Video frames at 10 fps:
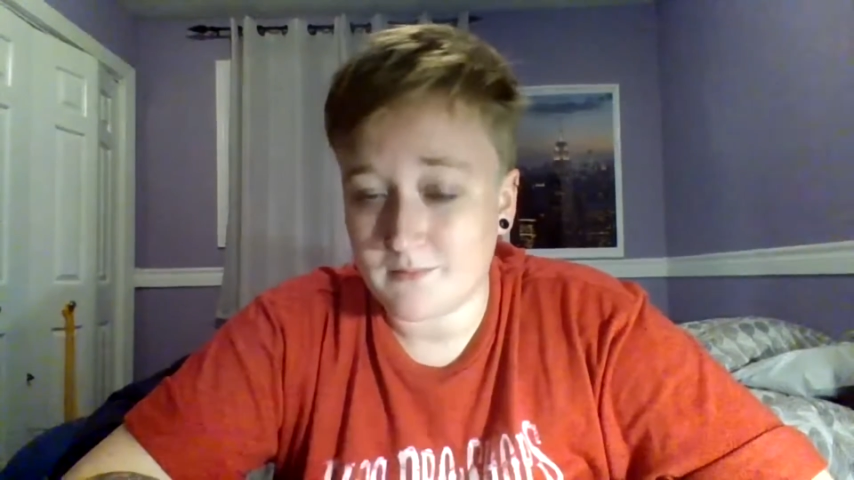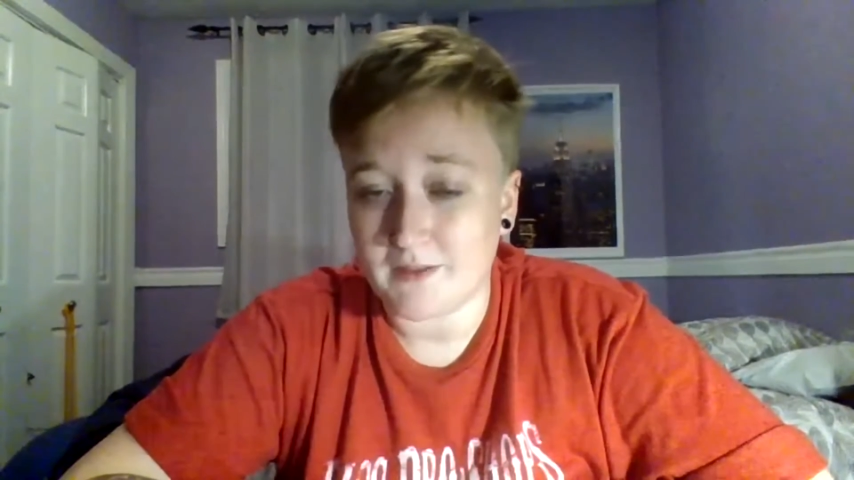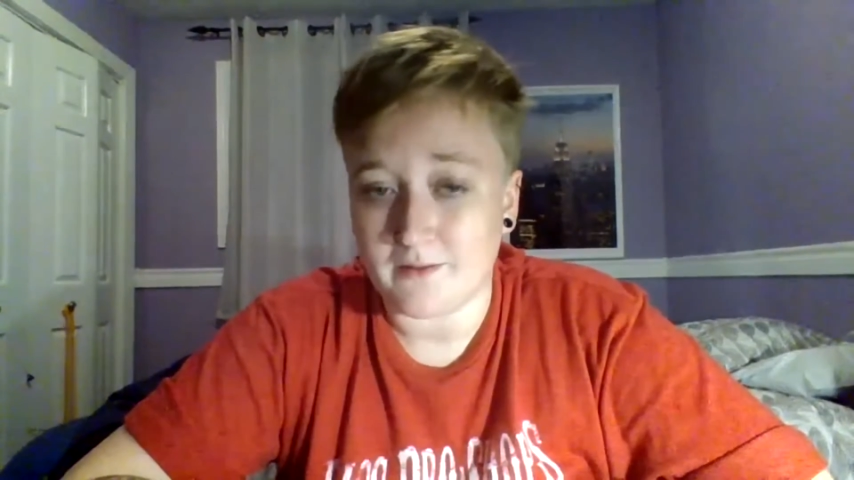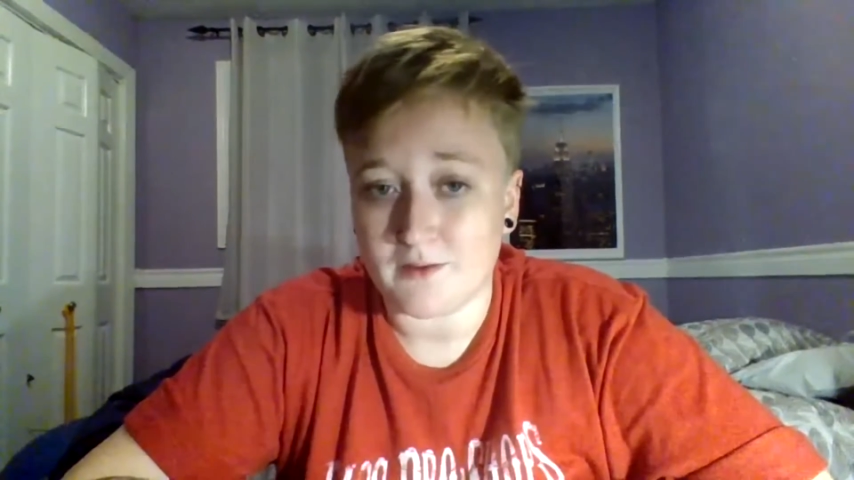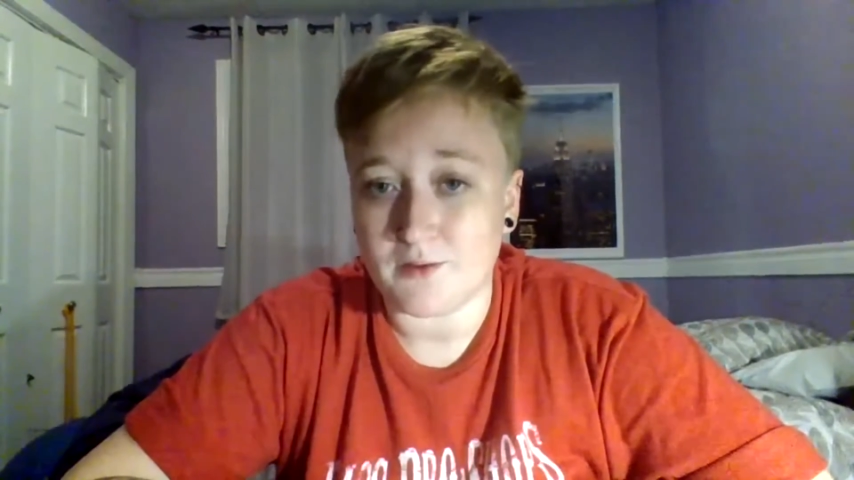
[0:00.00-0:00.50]

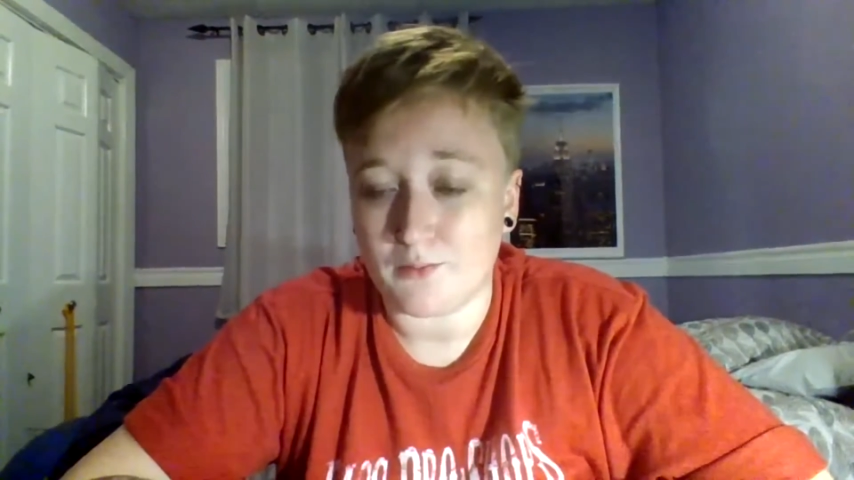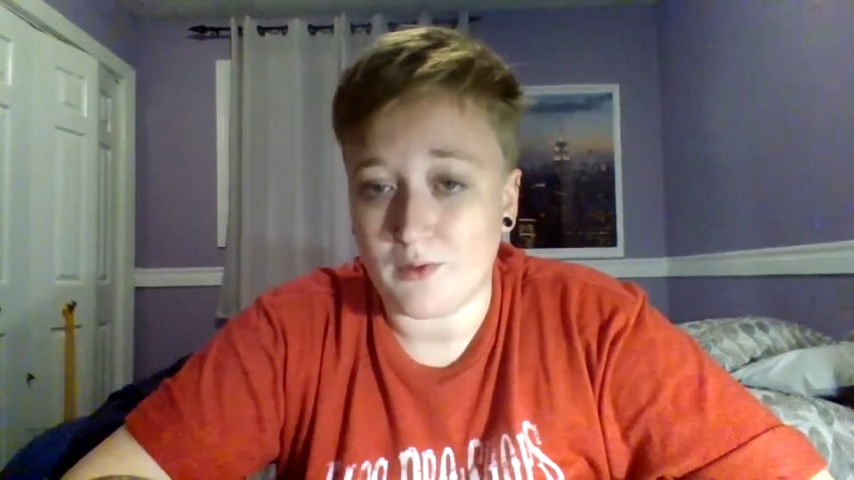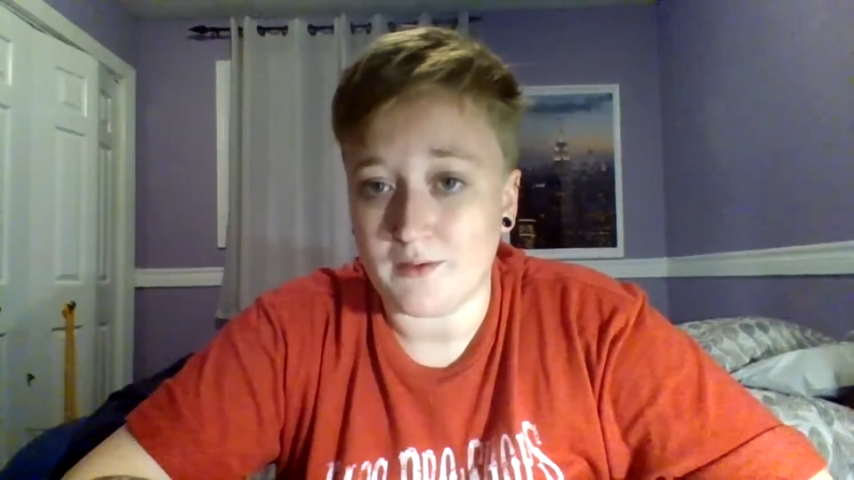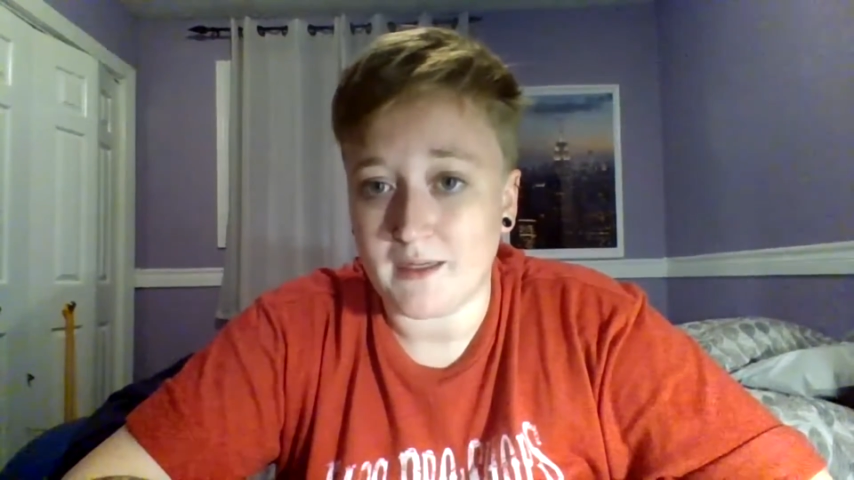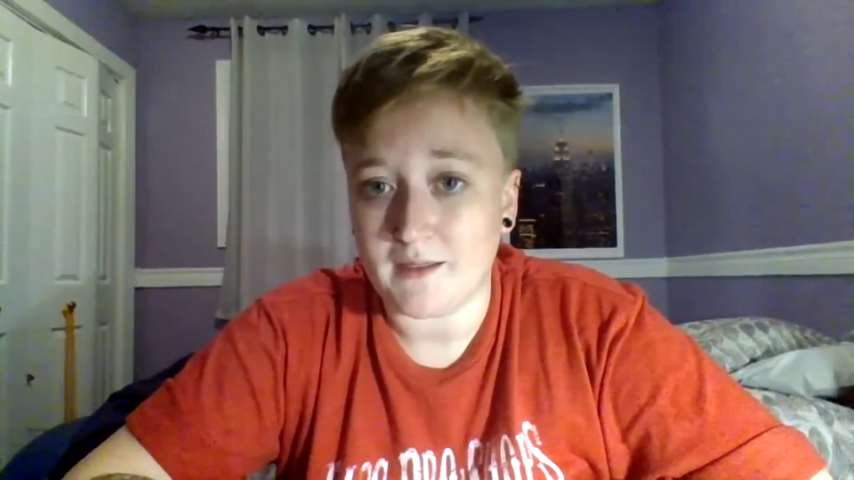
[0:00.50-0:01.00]
eventually
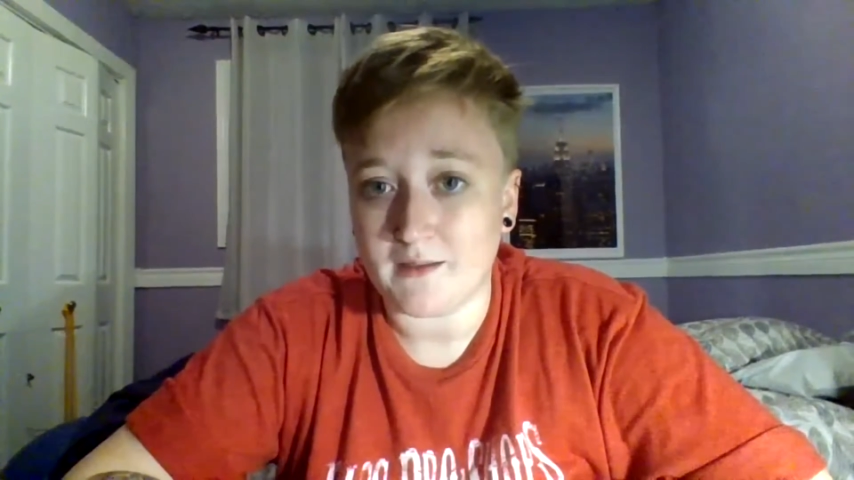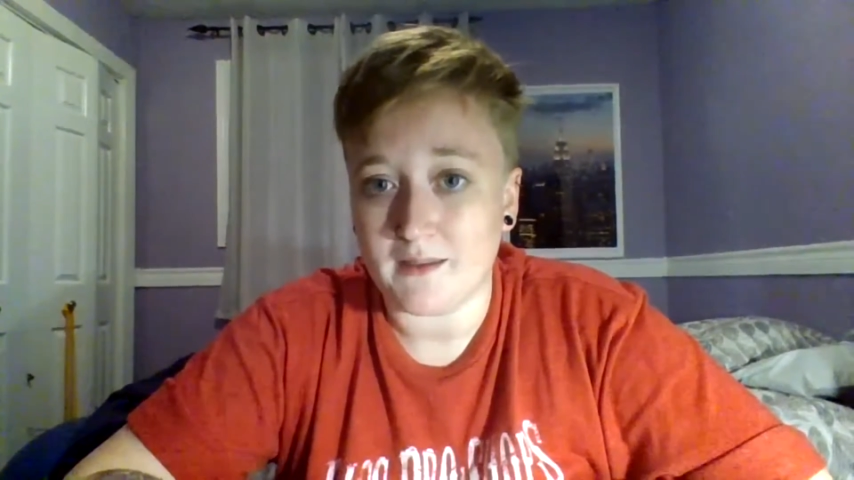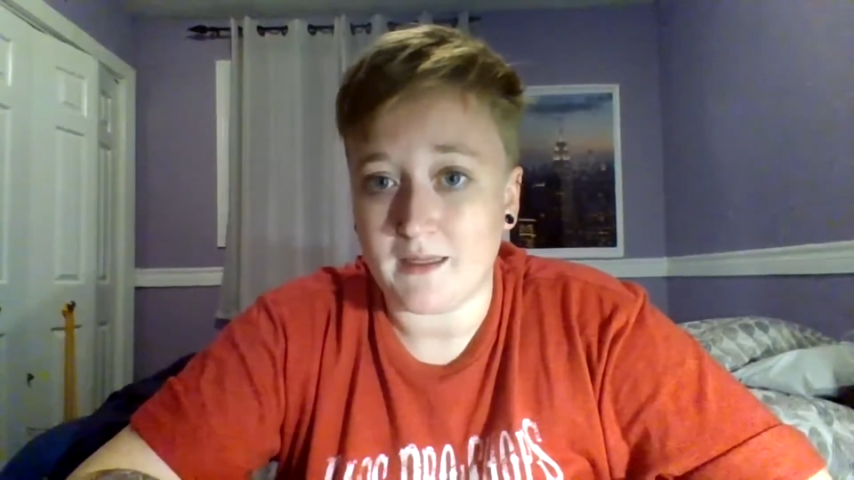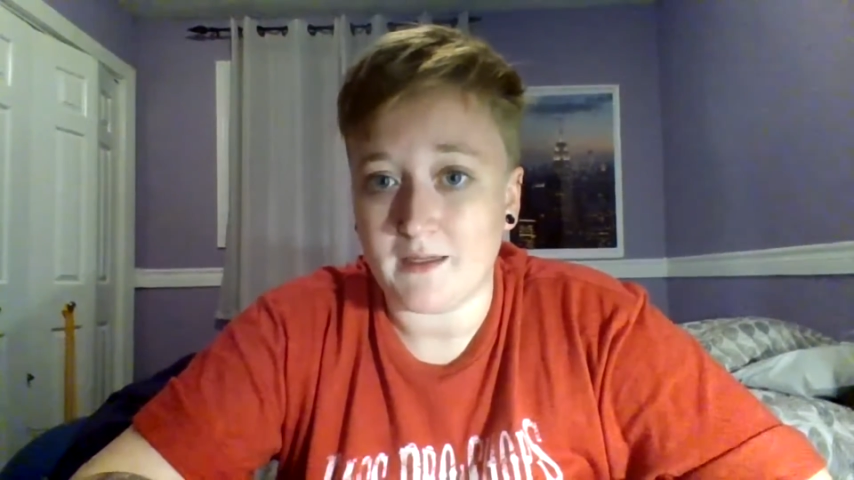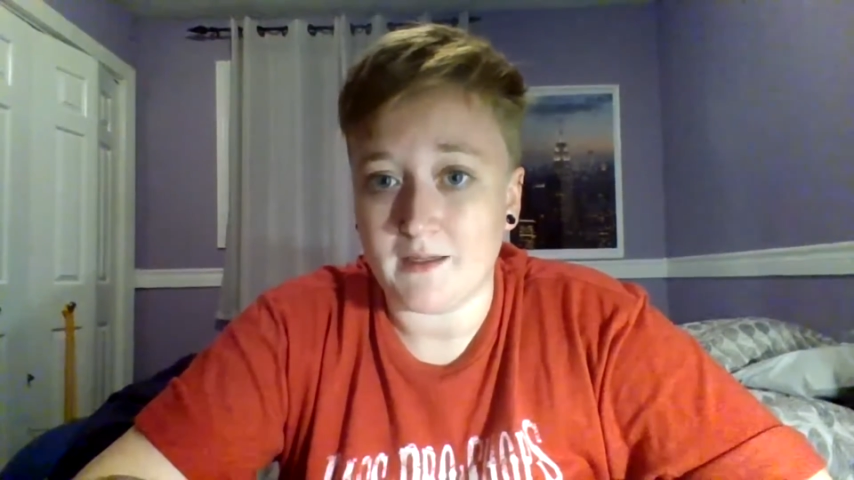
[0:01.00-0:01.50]

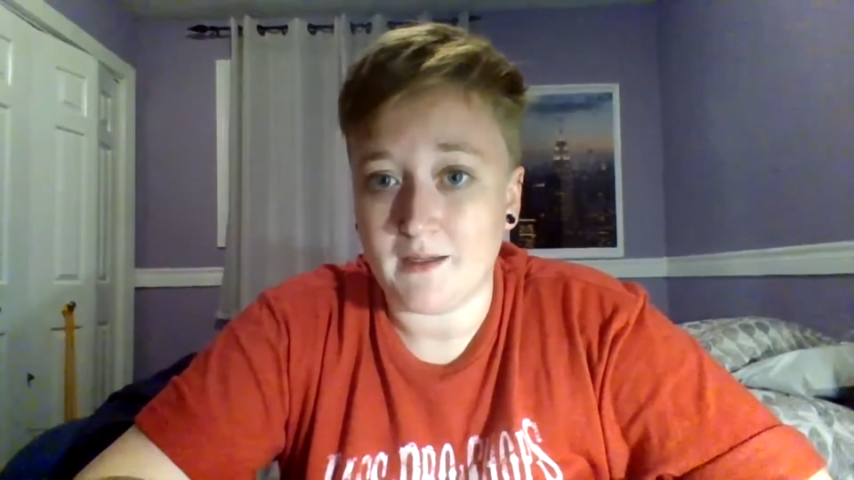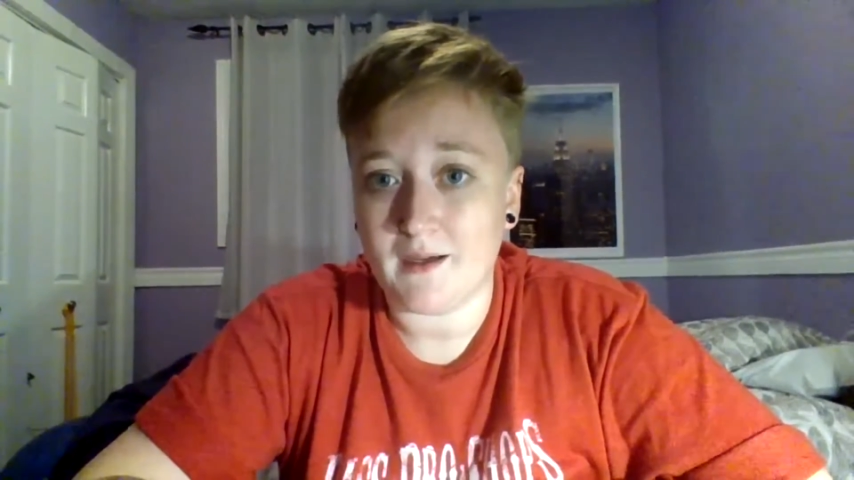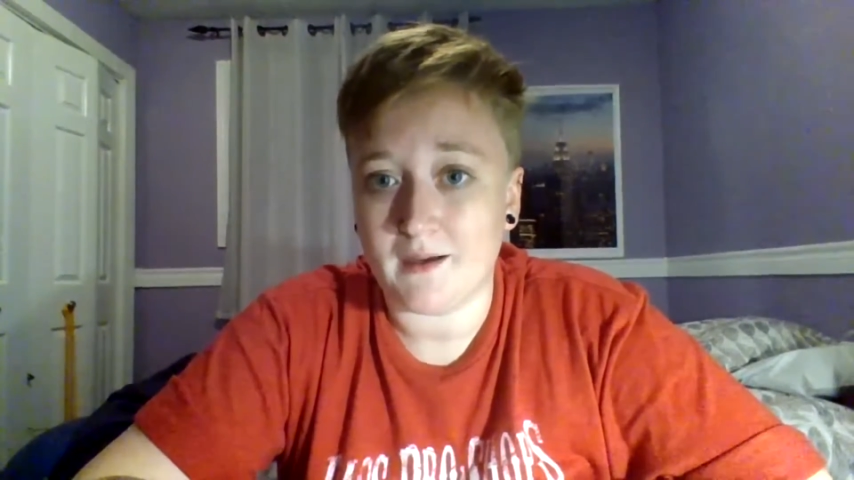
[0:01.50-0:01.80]
willingly